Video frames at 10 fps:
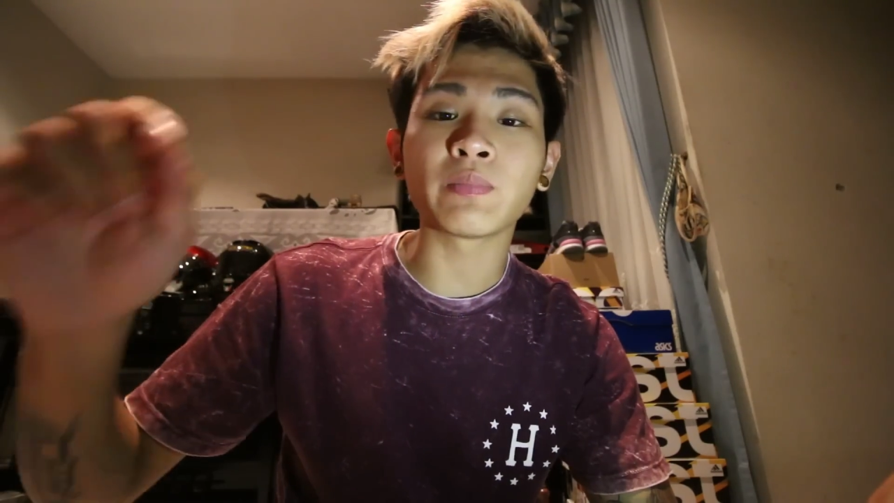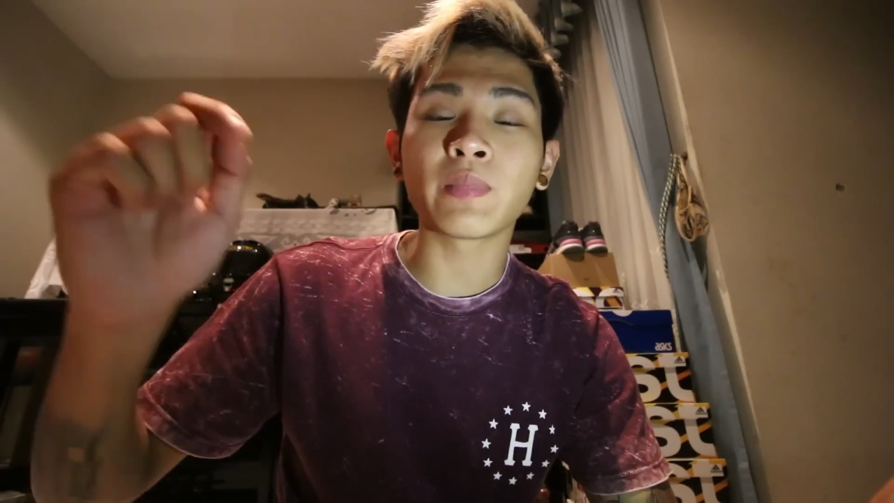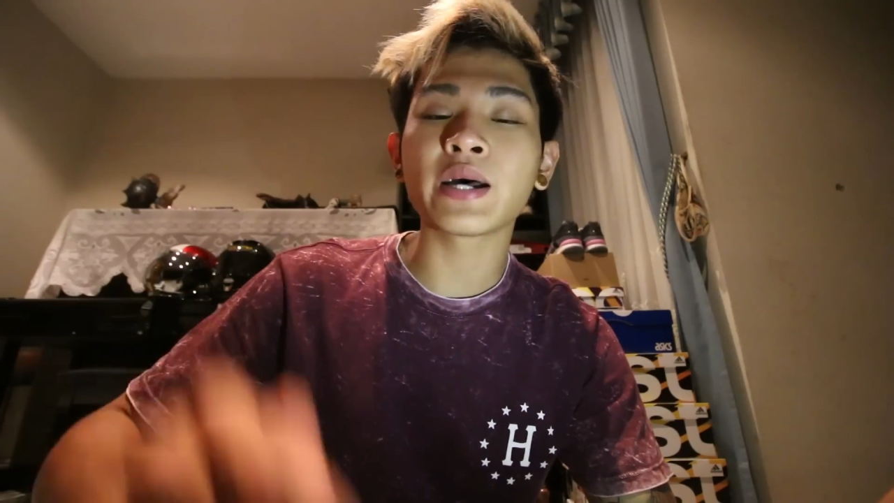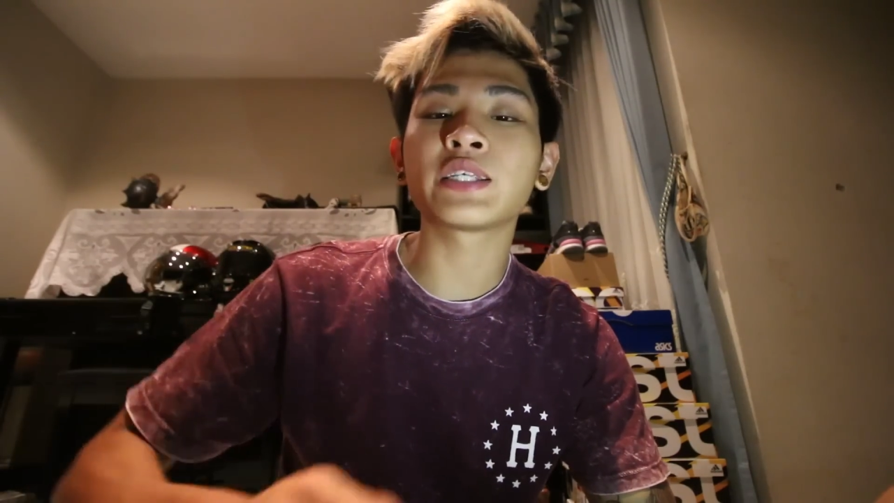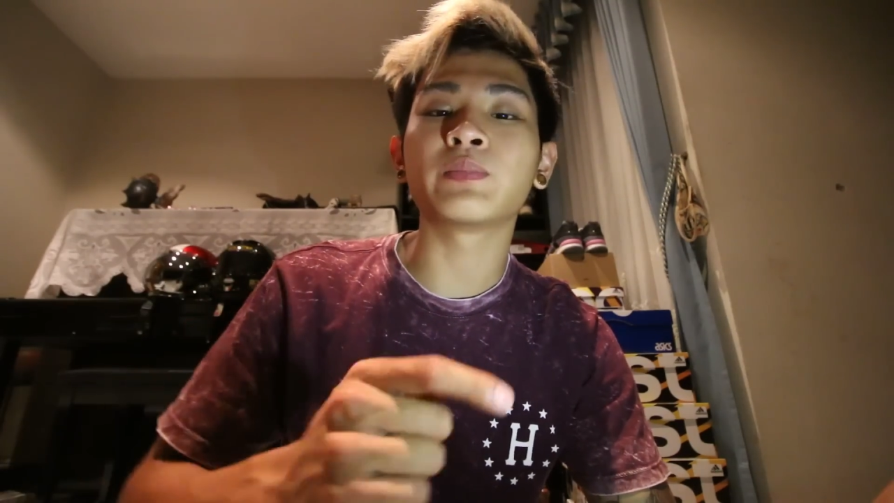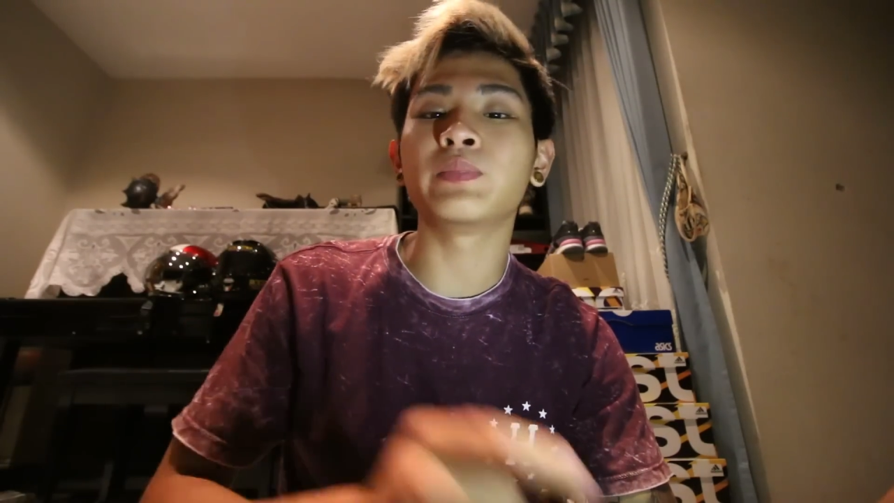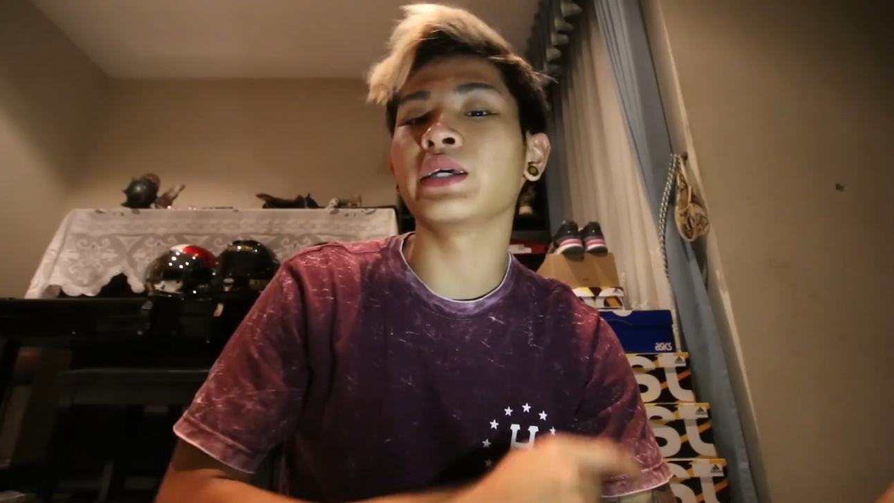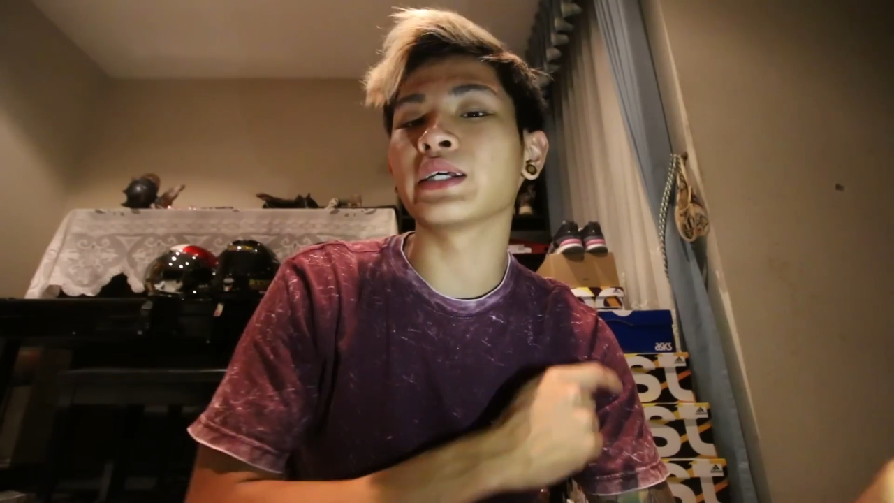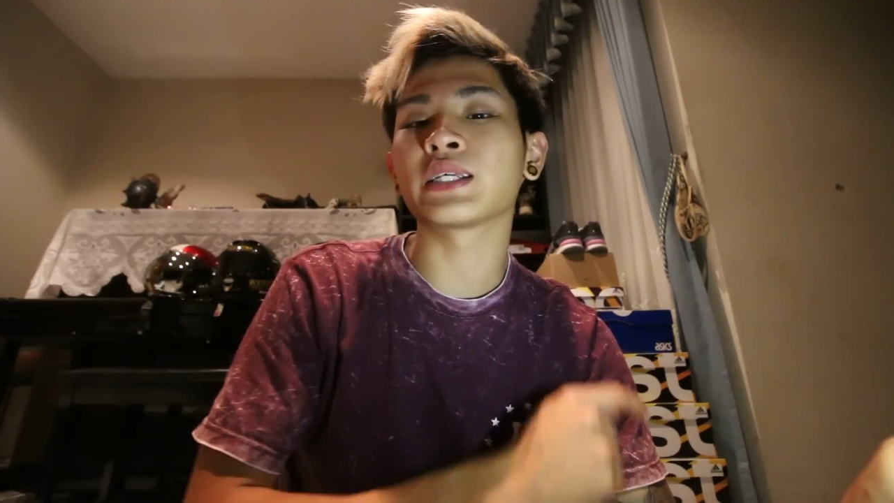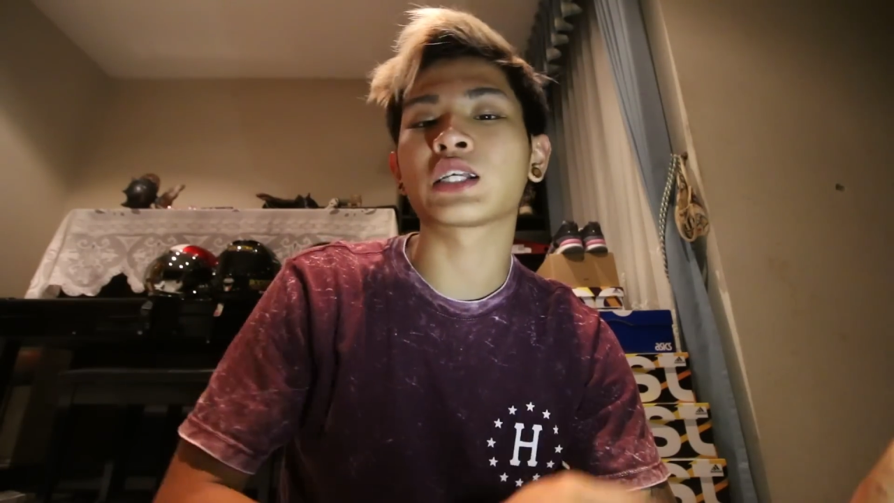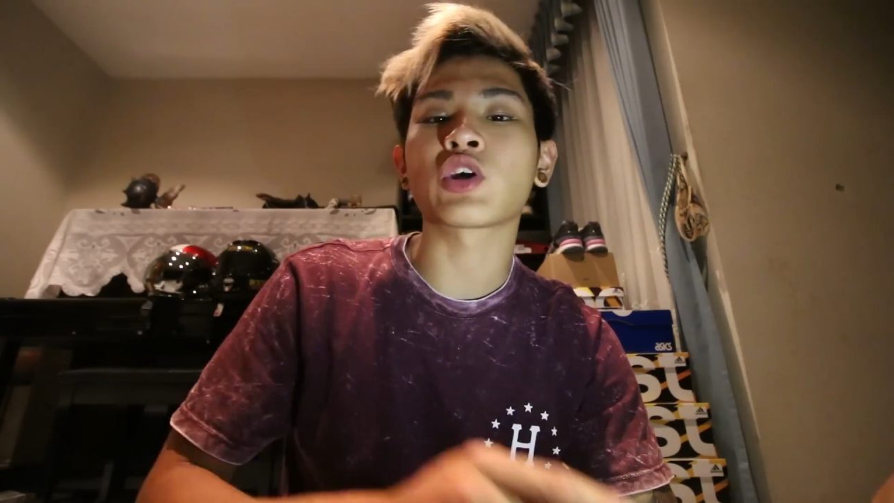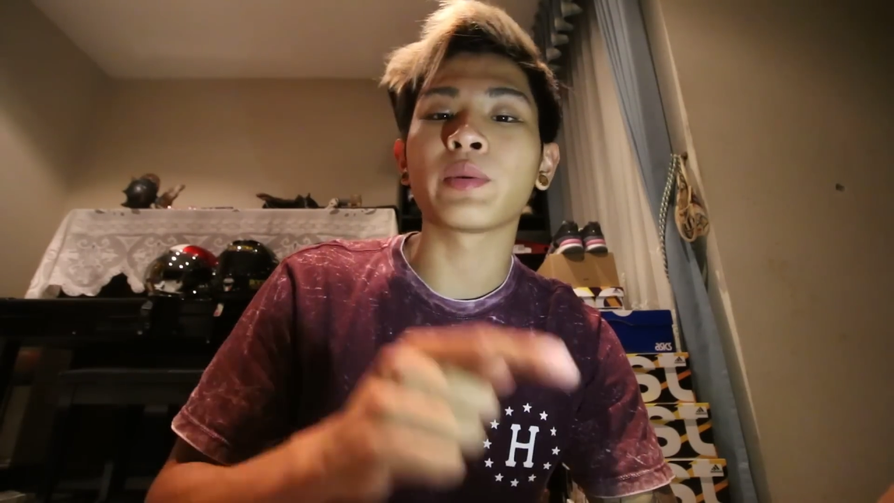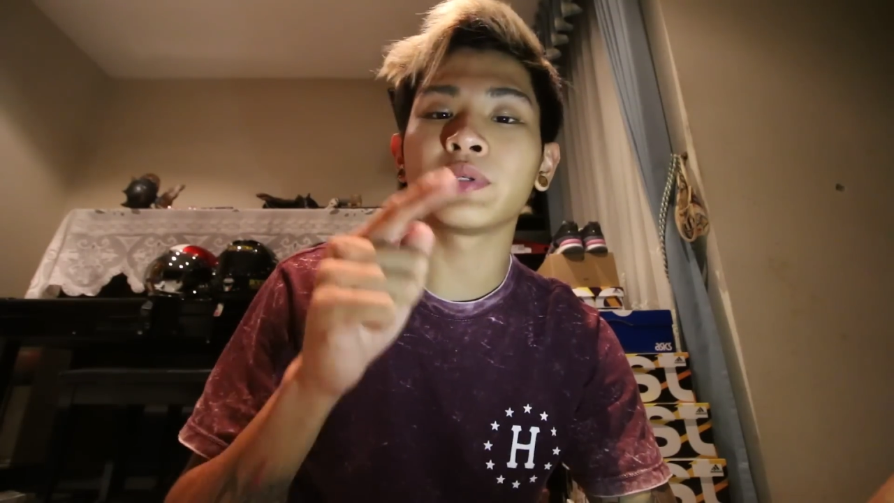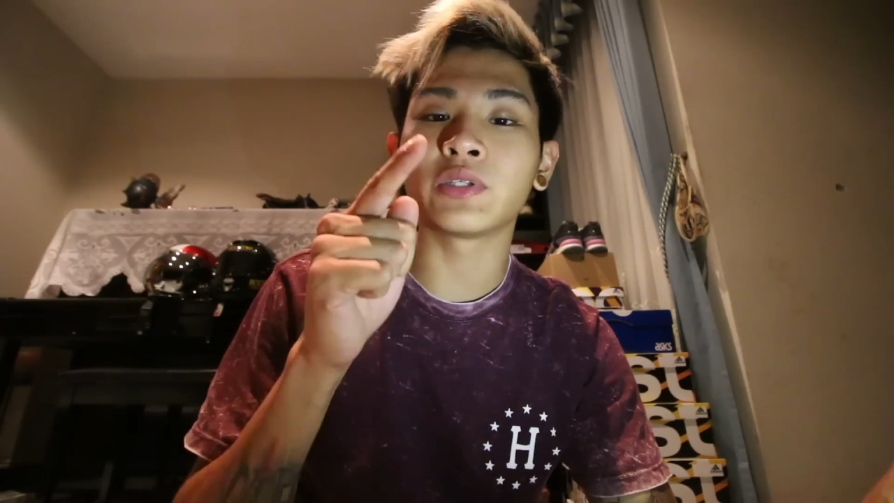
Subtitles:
must be a subscriber